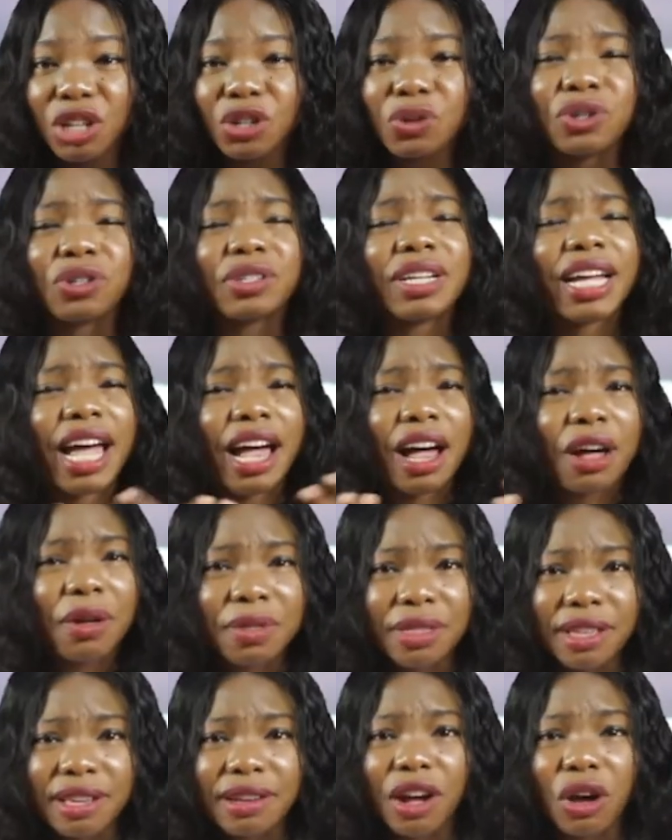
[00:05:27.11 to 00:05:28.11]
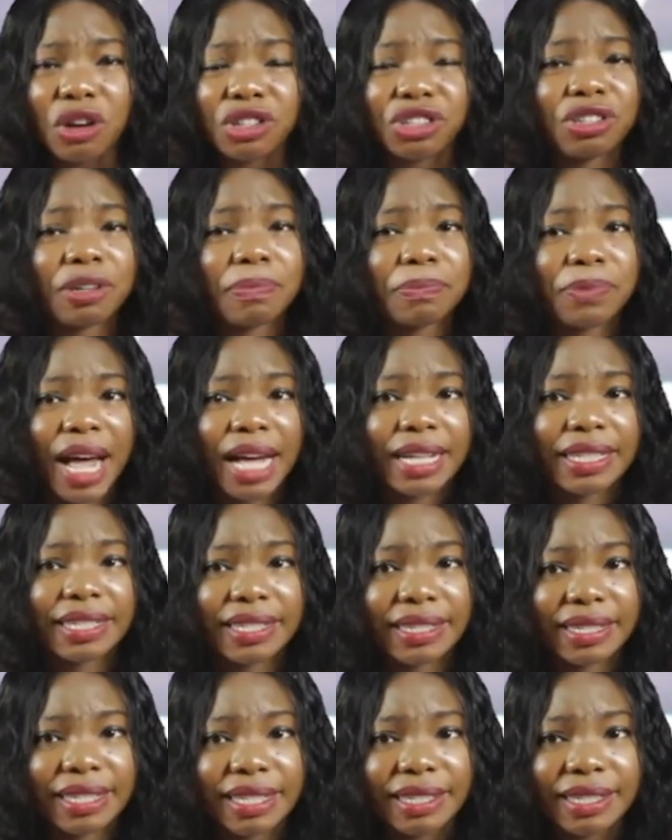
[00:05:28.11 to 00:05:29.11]
Could unhealthy cultural
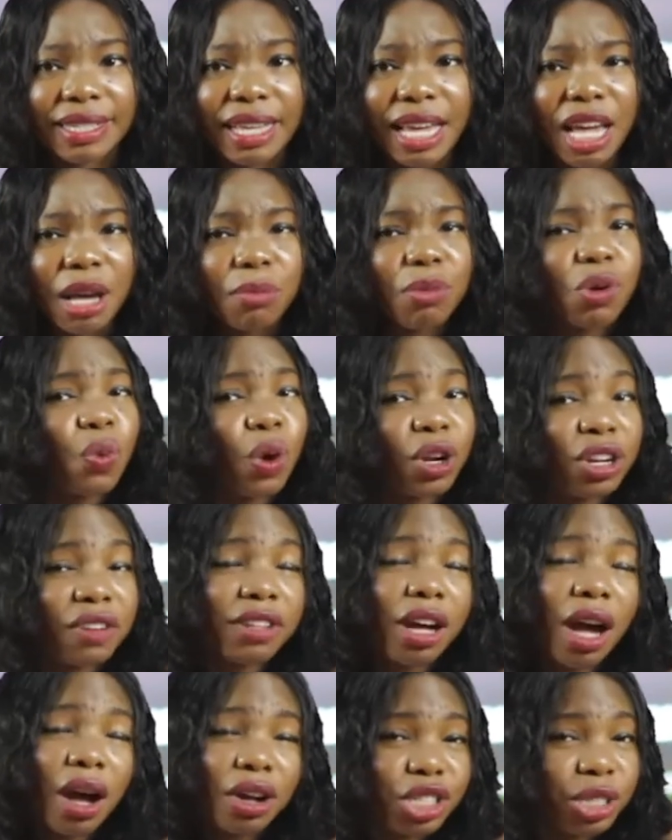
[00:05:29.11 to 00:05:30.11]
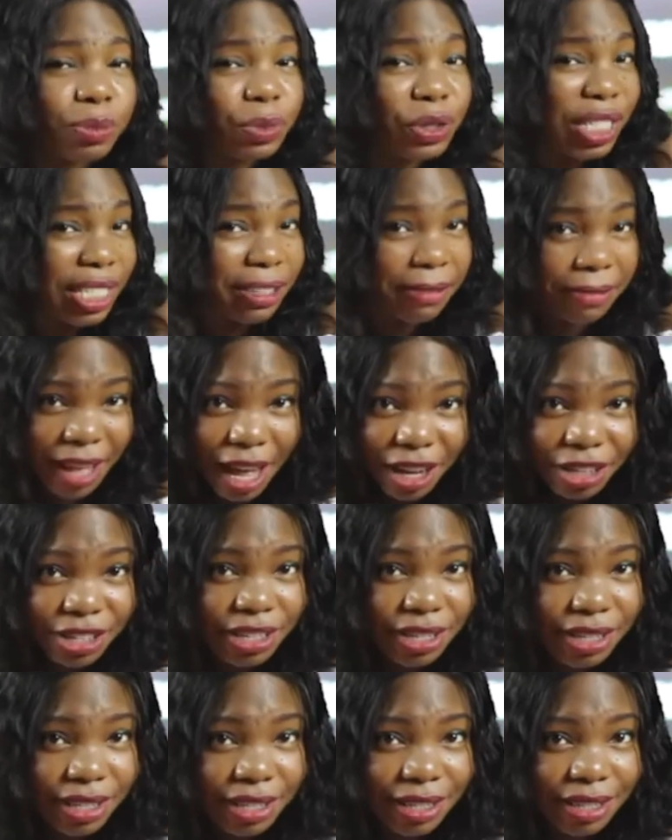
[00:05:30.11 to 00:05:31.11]
practices be one of the contributing
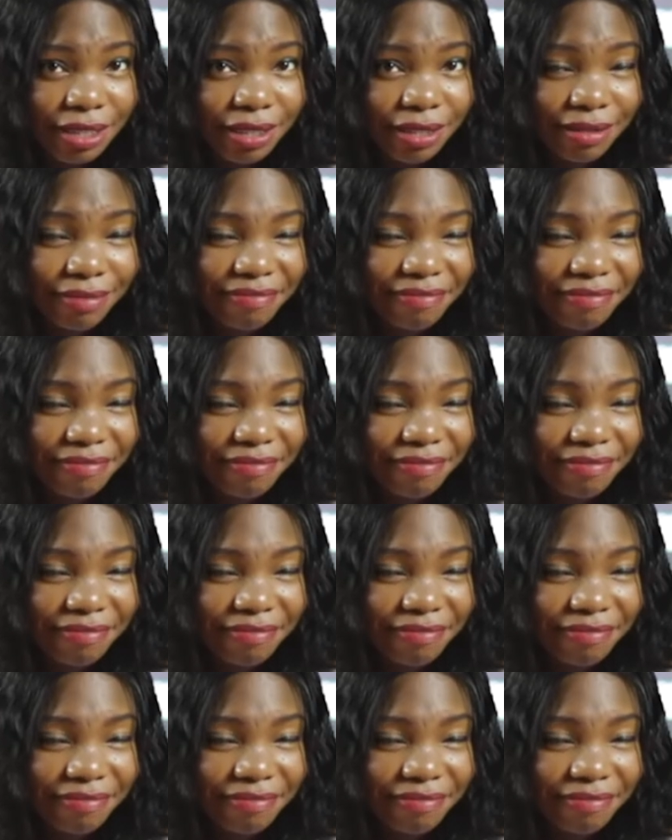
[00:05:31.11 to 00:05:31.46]
factors?